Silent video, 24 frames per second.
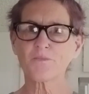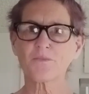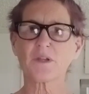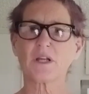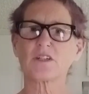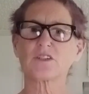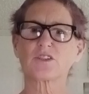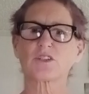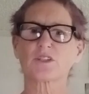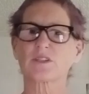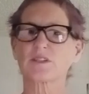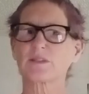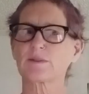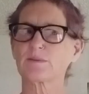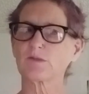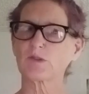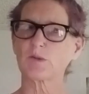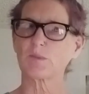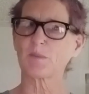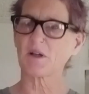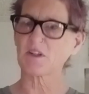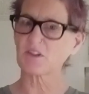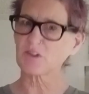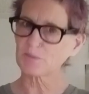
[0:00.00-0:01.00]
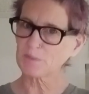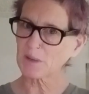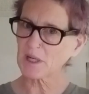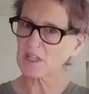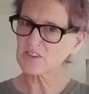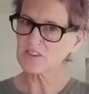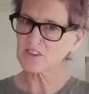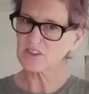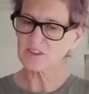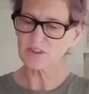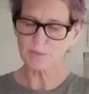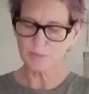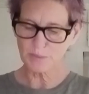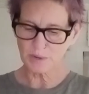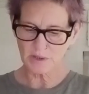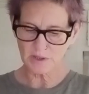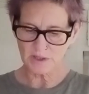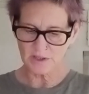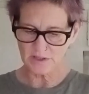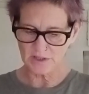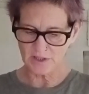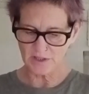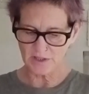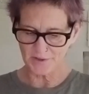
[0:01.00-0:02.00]
I took some of my spices and put
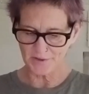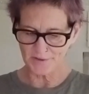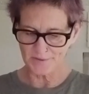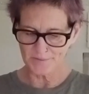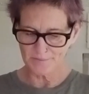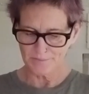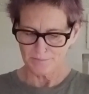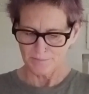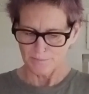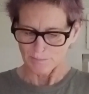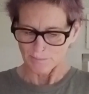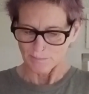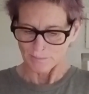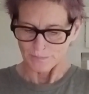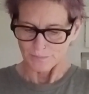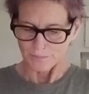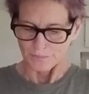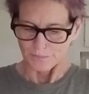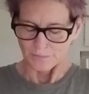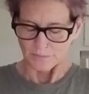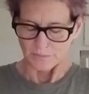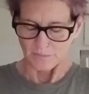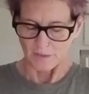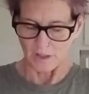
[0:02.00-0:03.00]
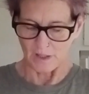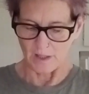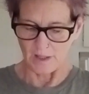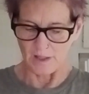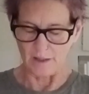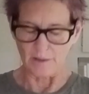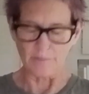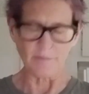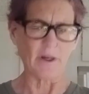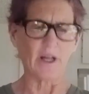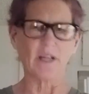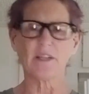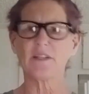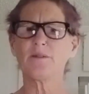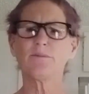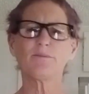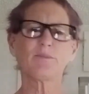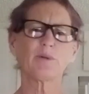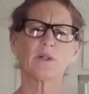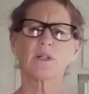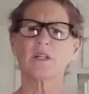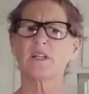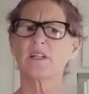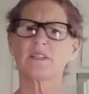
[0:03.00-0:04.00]
in there. Um, I didn't
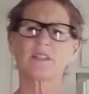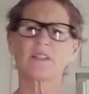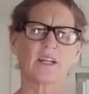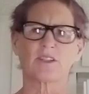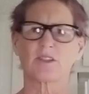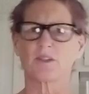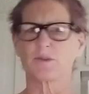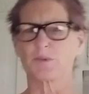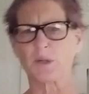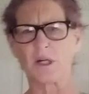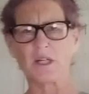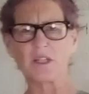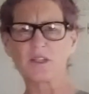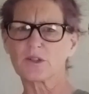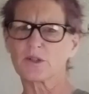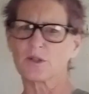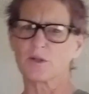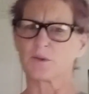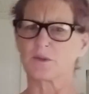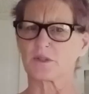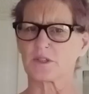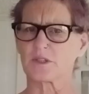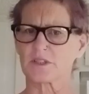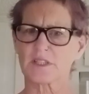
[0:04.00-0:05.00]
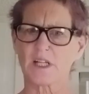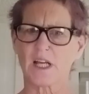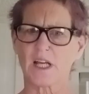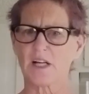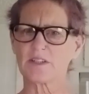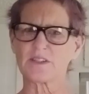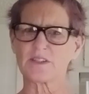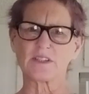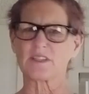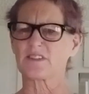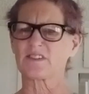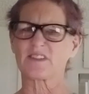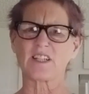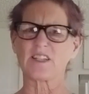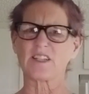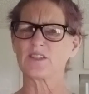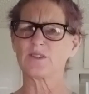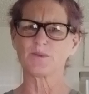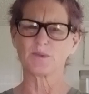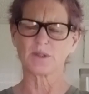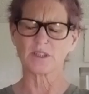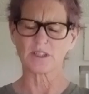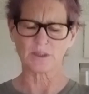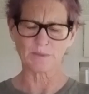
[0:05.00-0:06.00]
put any like oregano or Italian because I
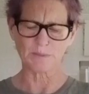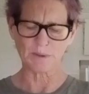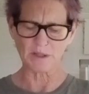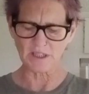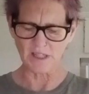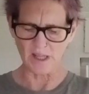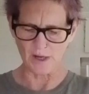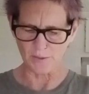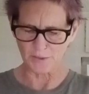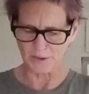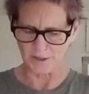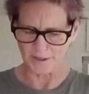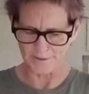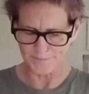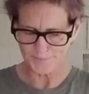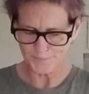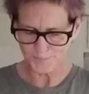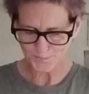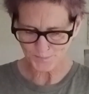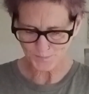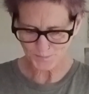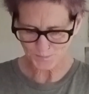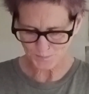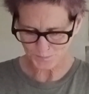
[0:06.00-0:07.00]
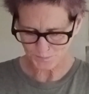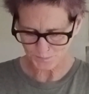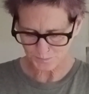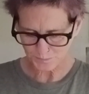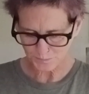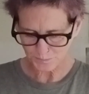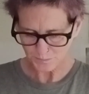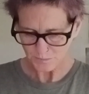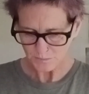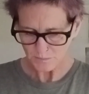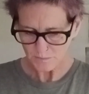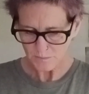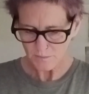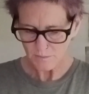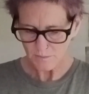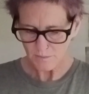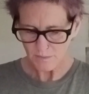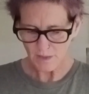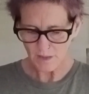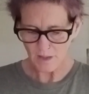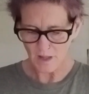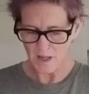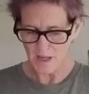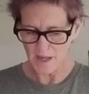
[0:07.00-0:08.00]
didn't want it to be that way.
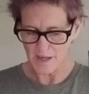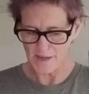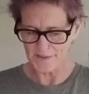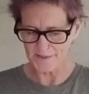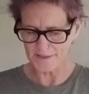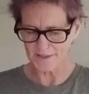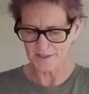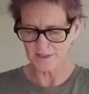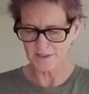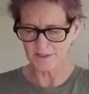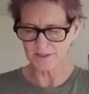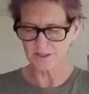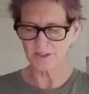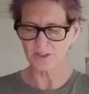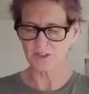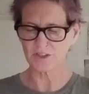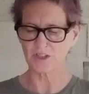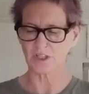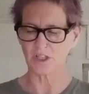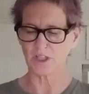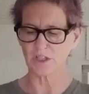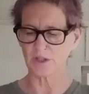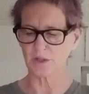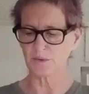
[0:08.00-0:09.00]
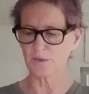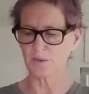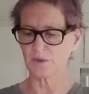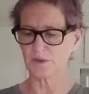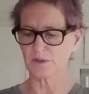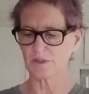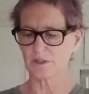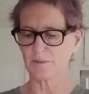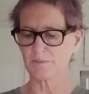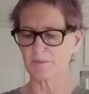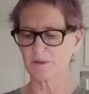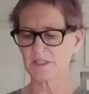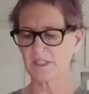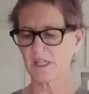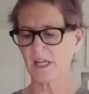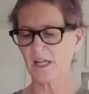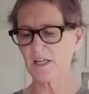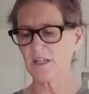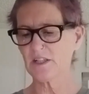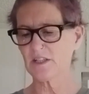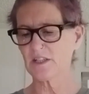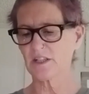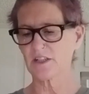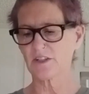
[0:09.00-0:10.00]
And so the
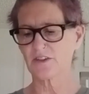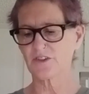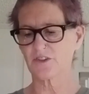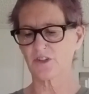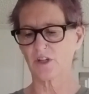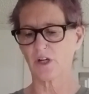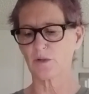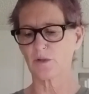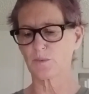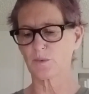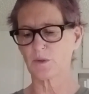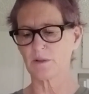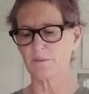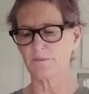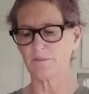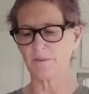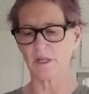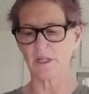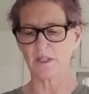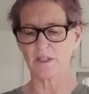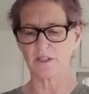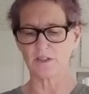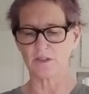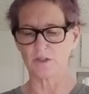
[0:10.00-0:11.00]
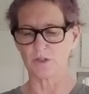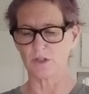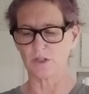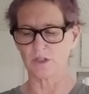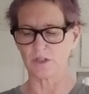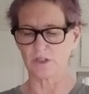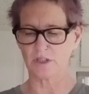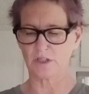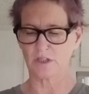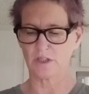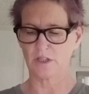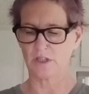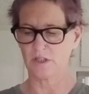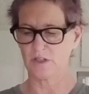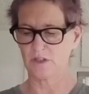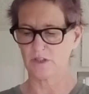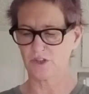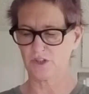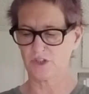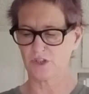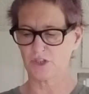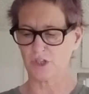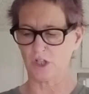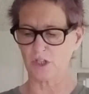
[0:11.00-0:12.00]
potatoes are what made it look
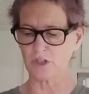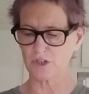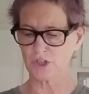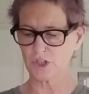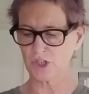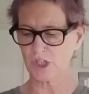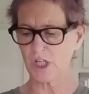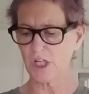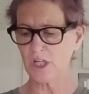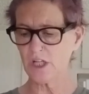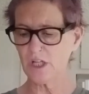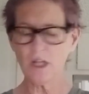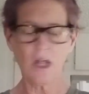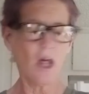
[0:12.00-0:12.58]
starchy.